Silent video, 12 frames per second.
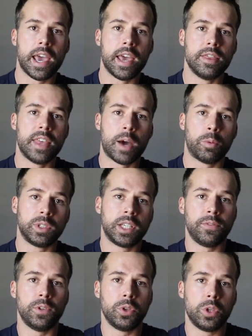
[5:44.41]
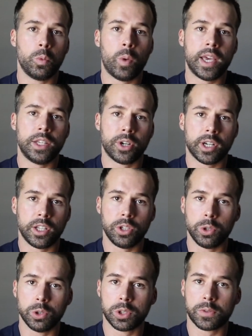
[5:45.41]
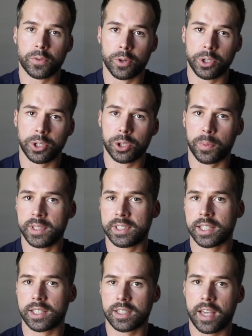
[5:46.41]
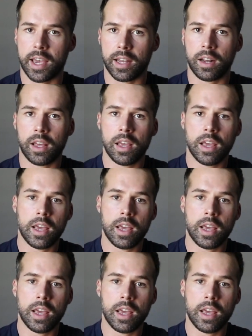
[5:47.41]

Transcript: and that would give you the weight you're going to use for your 3 sets of 10.